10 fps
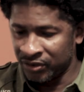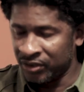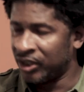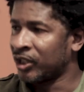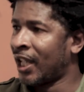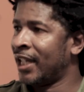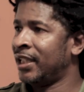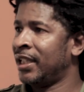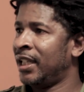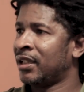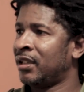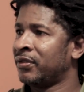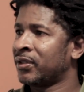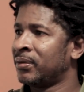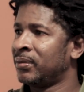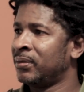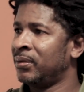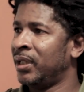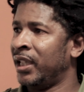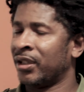she's lying in handcuffs.
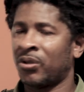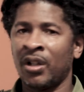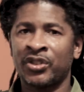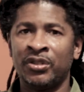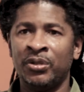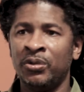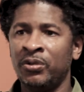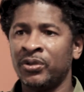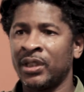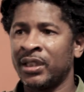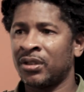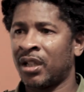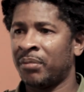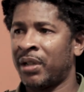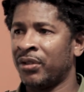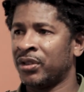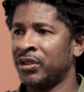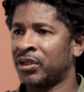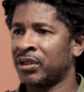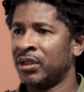And across the news, they talk about
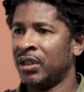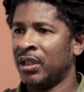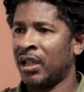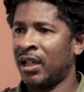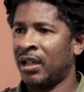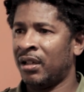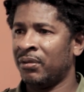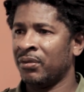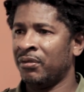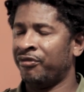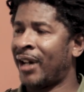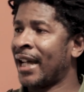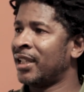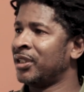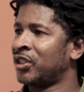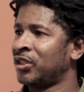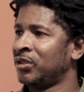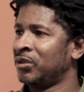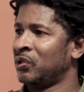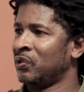this violent
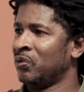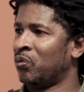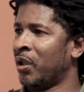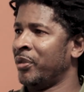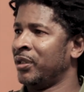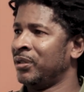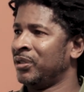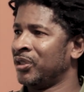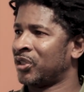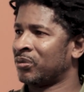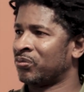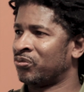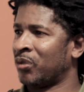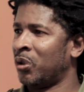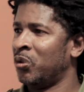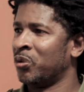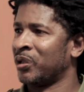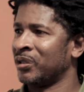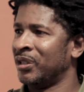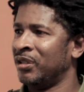woman, this rogue
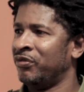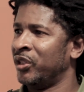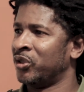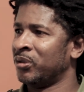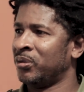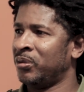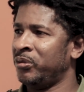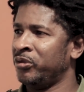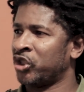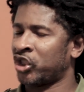individual who